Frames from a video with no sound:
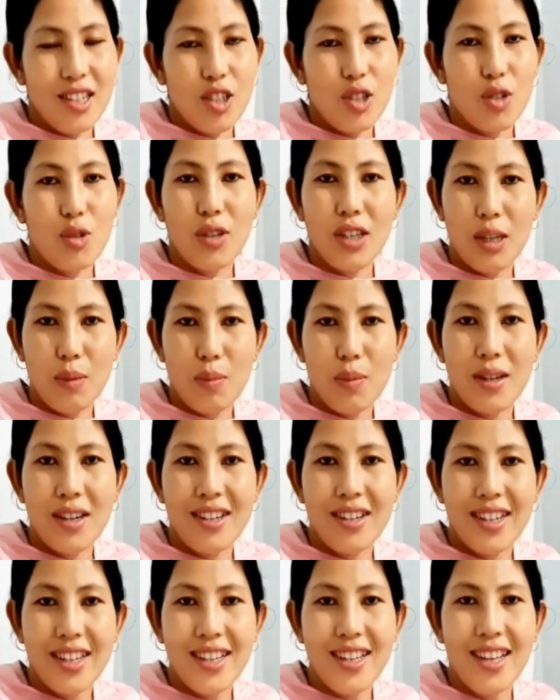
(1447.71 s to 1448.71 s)
So keep
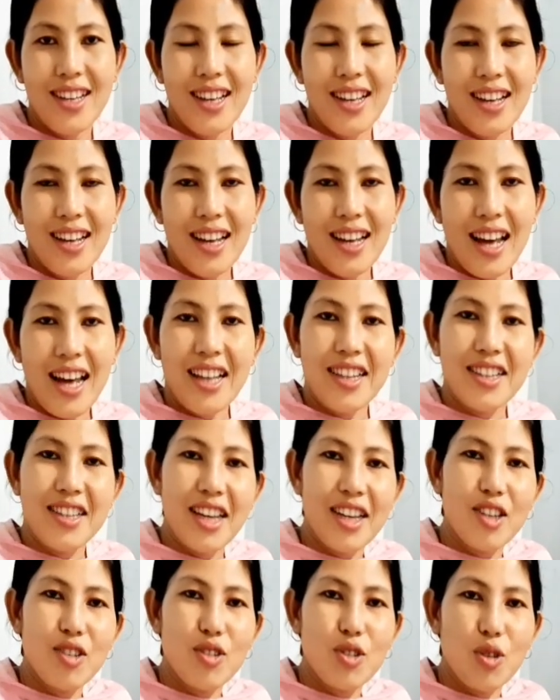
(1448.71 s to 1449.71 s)
learning and
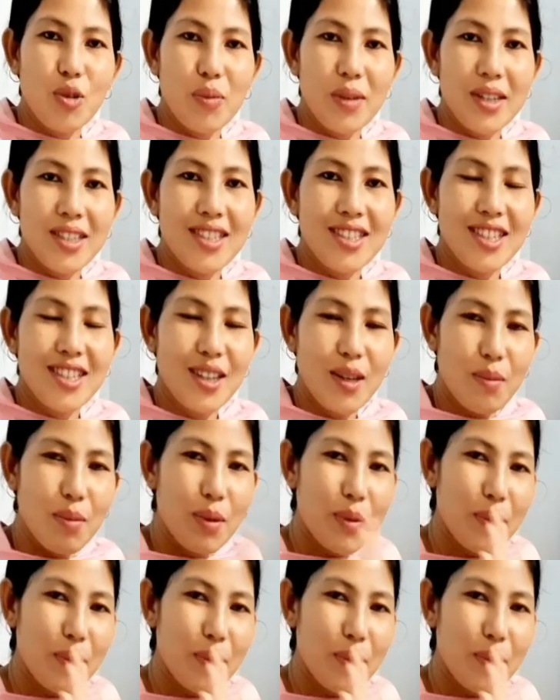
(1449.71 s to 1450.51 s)
thank you so much.